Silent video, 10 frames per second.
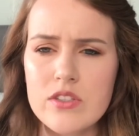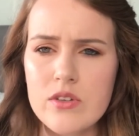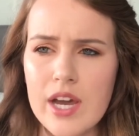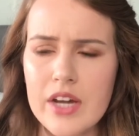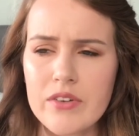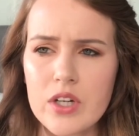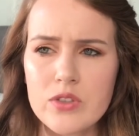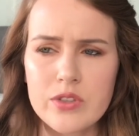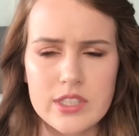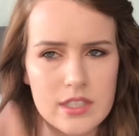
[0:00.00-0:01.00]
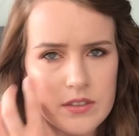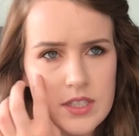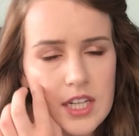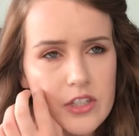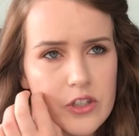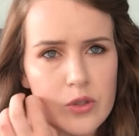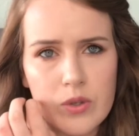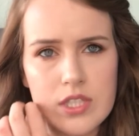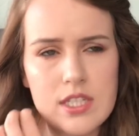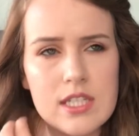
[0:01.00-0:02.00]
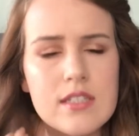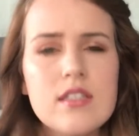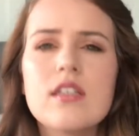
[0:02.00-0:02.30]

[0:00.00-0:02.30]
You have all sorts of nature noises.